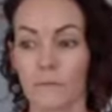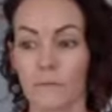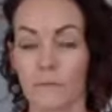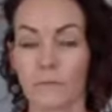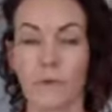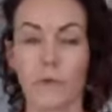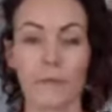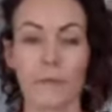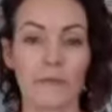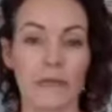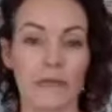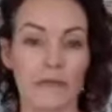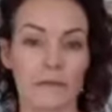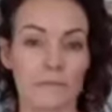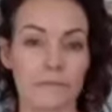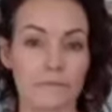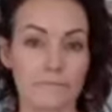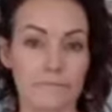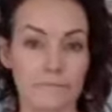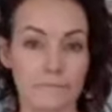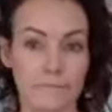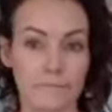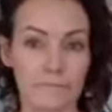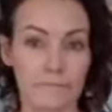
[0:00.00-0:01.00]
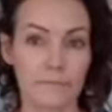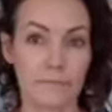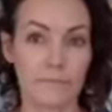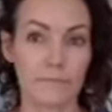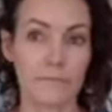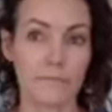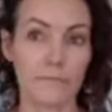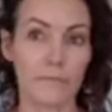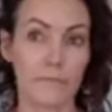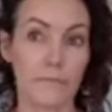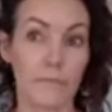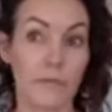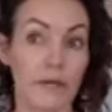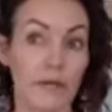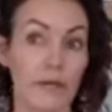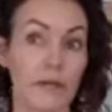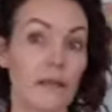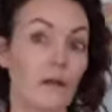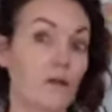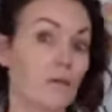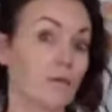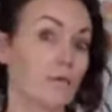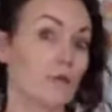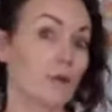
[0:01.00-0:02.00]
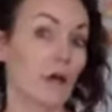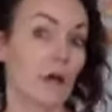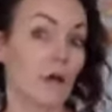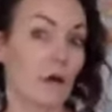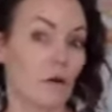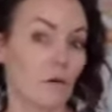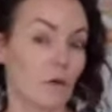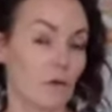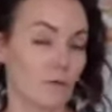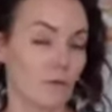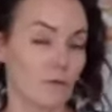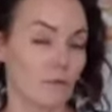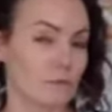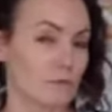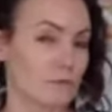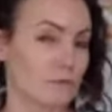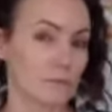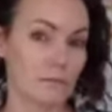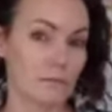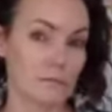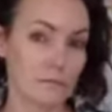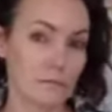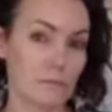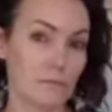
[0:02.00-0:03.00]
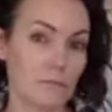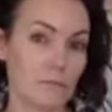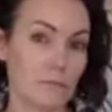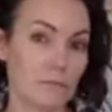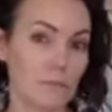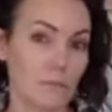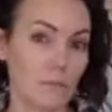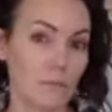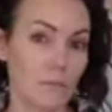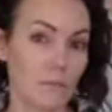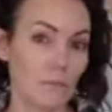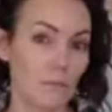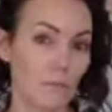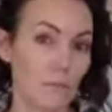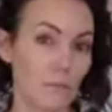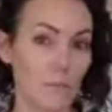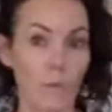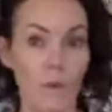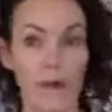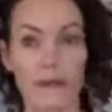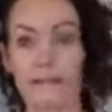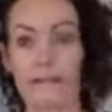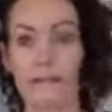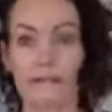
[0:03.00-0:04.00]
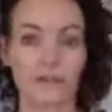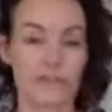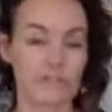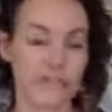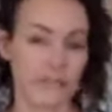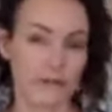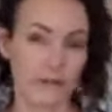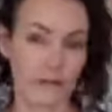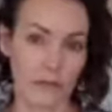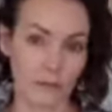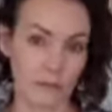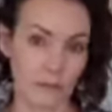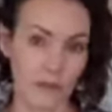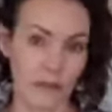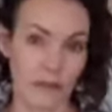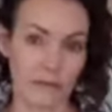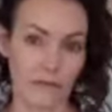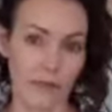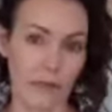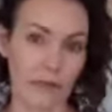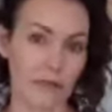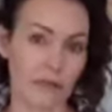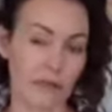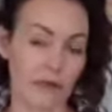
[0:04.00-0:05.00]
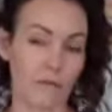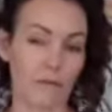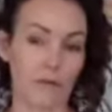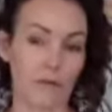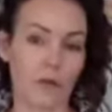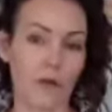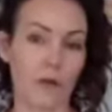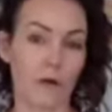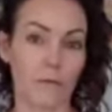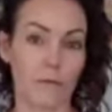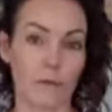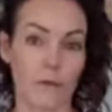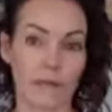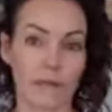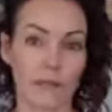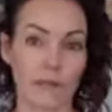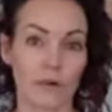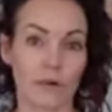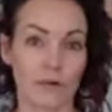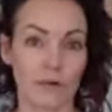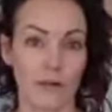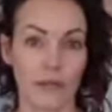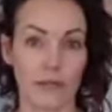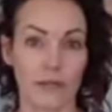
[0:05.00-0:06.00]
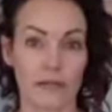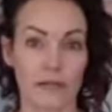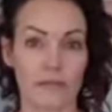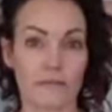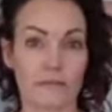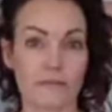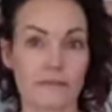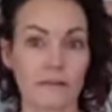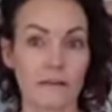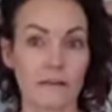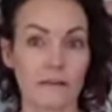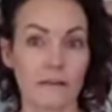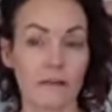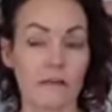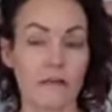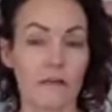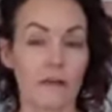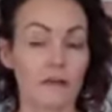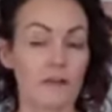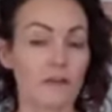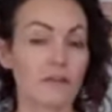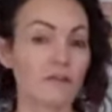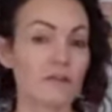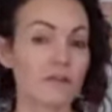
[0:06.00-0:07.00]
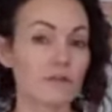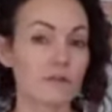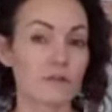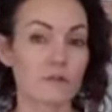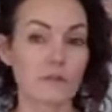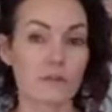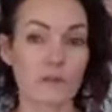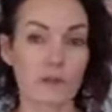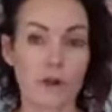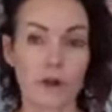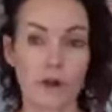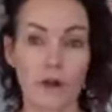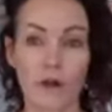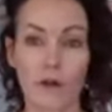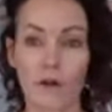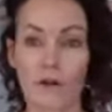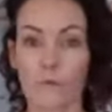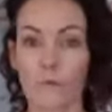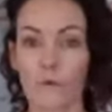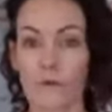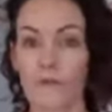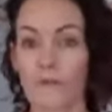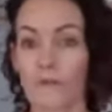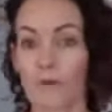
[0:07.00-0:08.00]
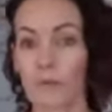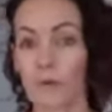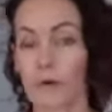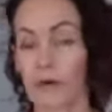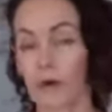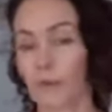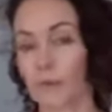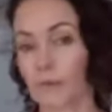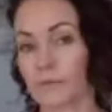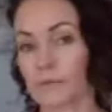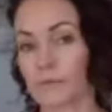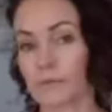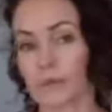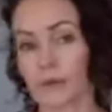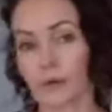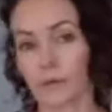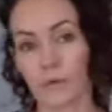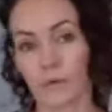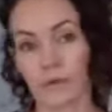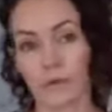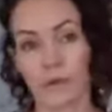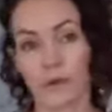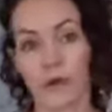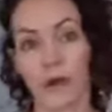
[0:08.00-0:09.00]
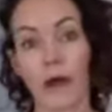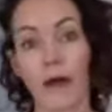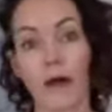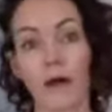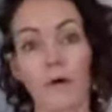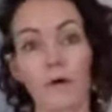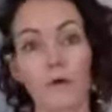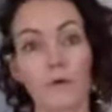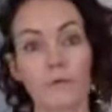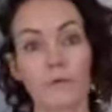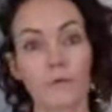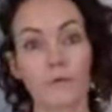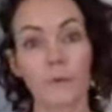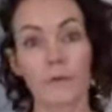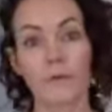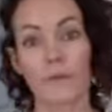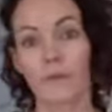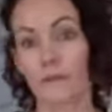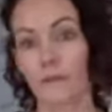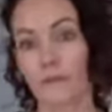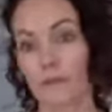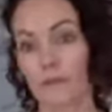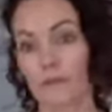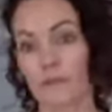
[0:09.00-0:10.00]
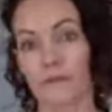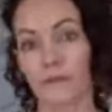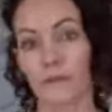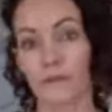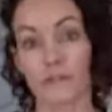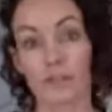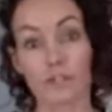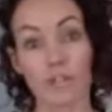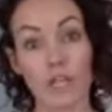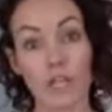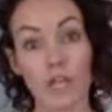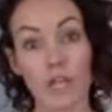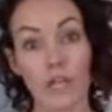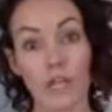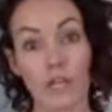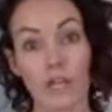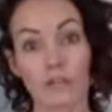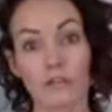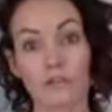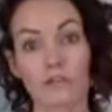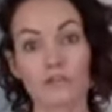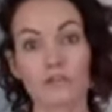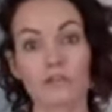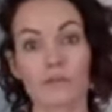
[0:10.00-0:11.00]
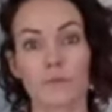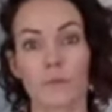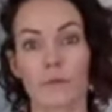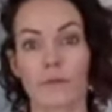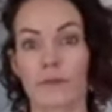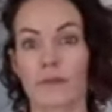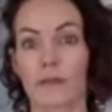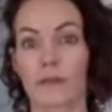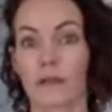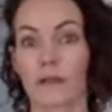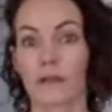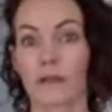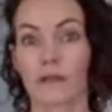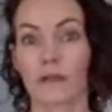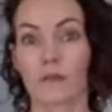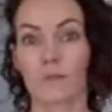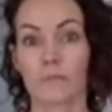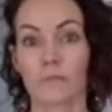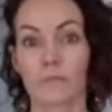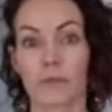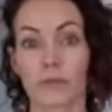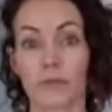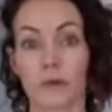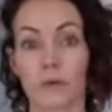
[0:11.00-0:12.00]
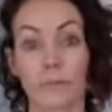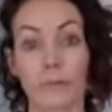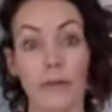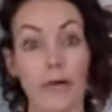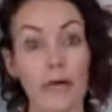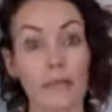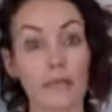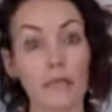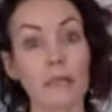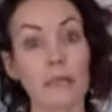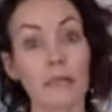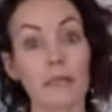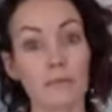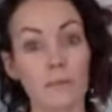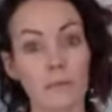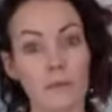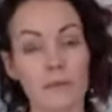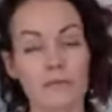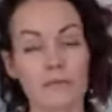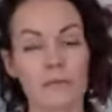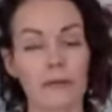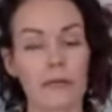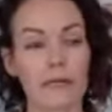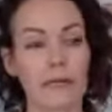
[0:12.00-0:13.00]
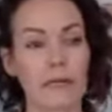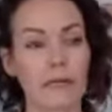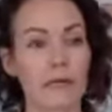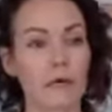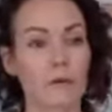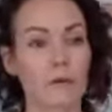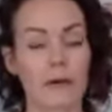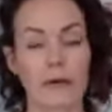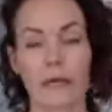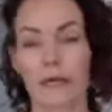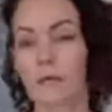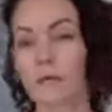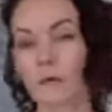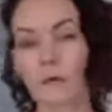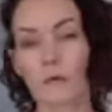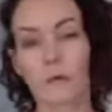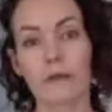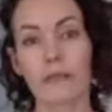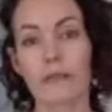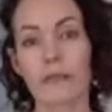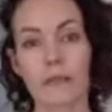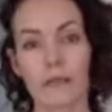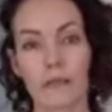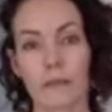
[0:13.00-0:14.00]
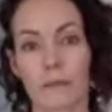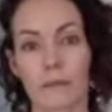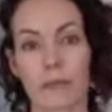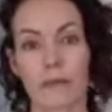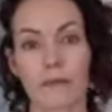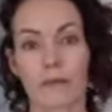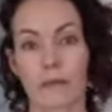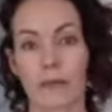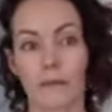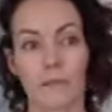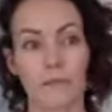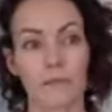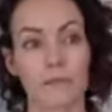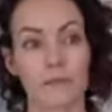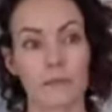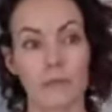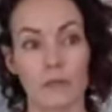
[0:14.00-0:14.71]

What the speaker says: women, but I don't know what they're dealing with. I don't know what their greatest concerns are, what their problems are with their health, what they wish they could change, what they're, battling with right now. I don't know anything about that,